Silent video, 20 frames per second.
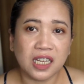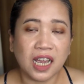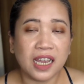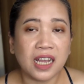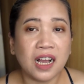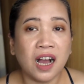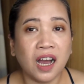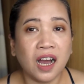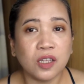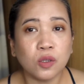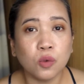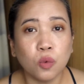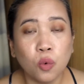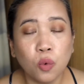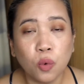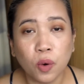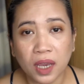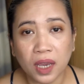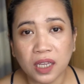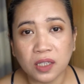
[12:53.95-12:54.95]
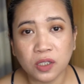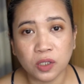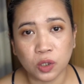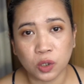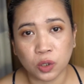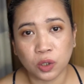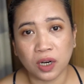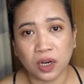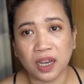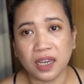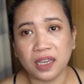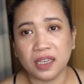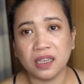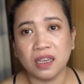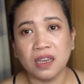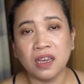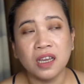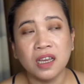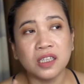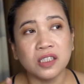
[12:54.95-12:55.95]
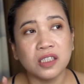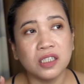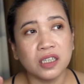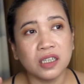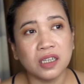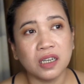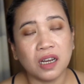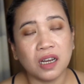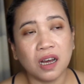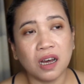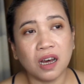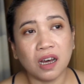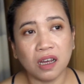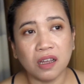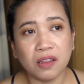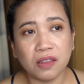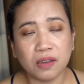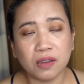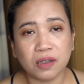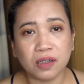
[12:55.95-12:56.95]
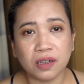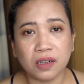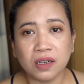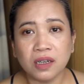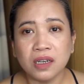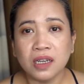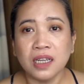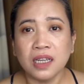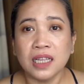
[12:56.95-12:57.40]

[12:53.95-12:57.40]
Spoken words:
I can't wait to try the other